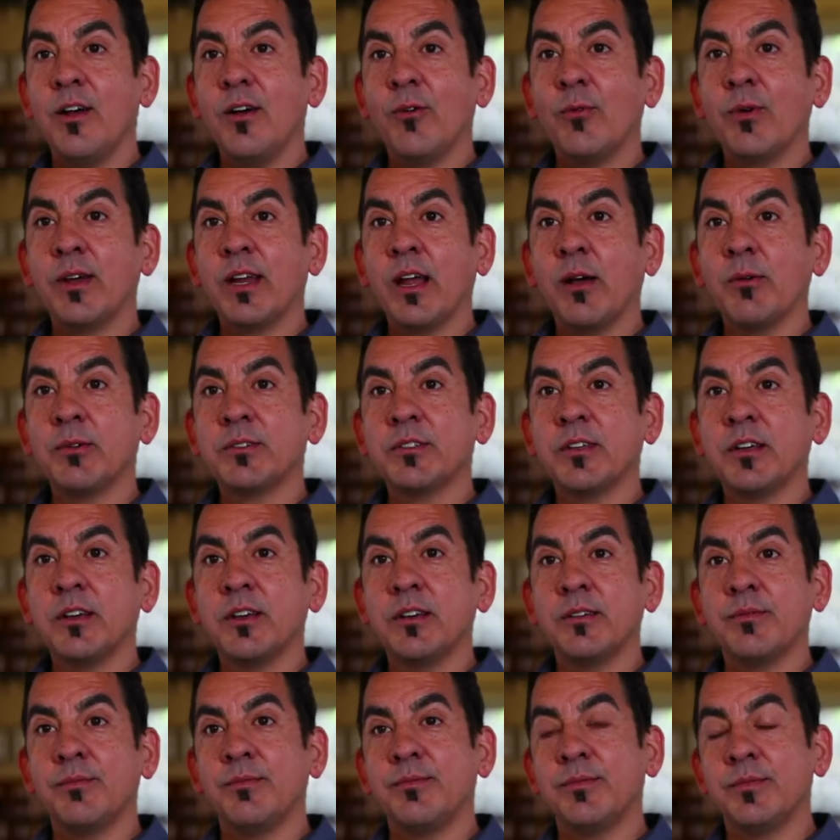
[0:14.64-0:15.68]
when I was
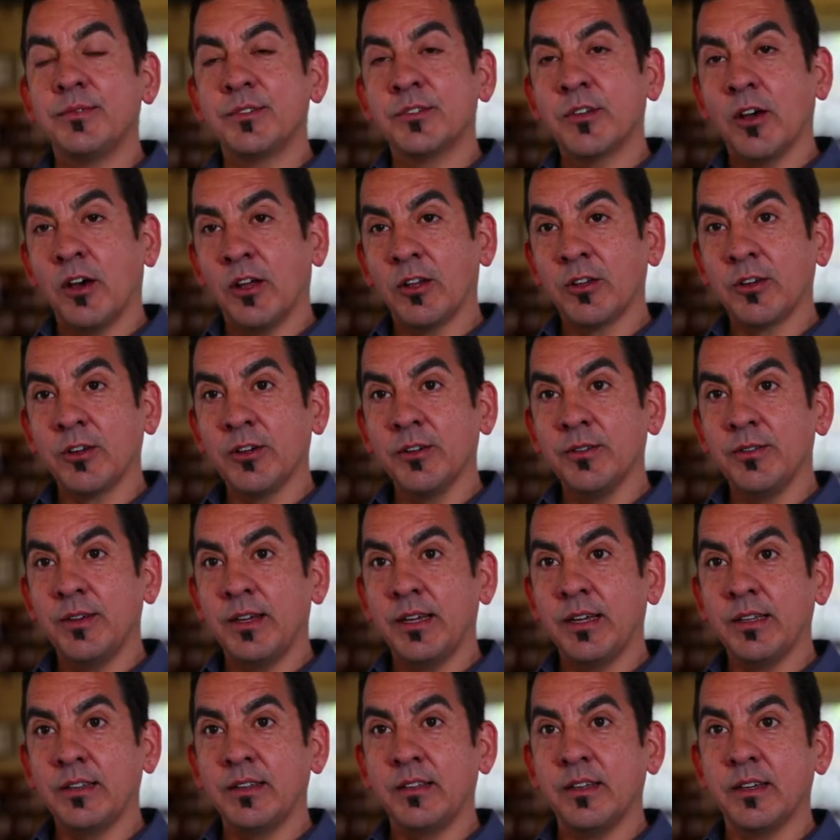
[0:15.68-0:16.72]
a scholar
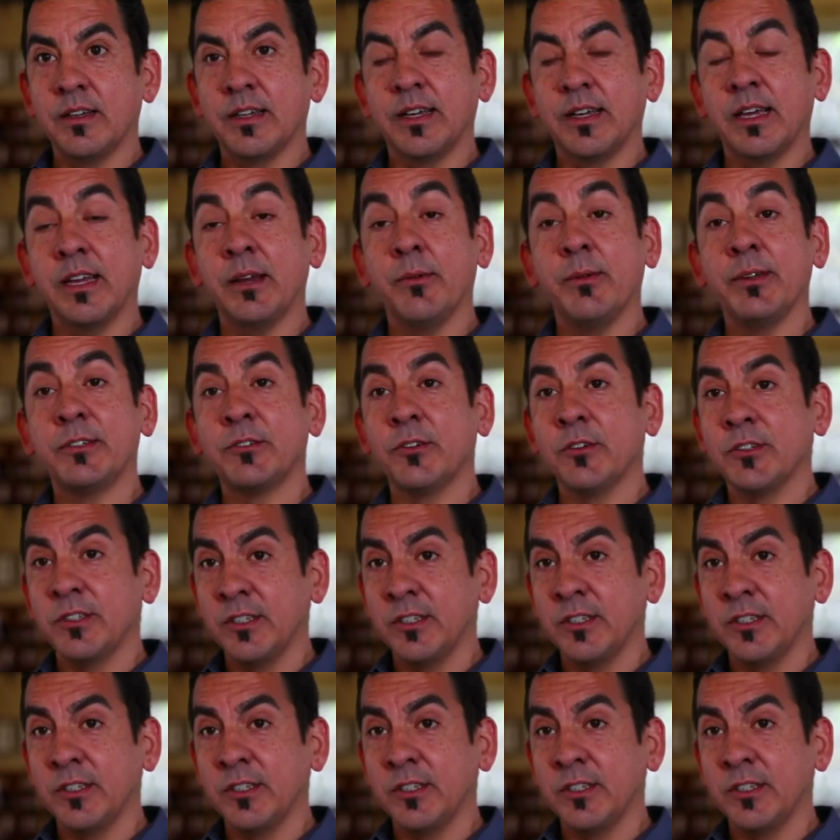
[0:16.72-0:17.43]
at the Getty Research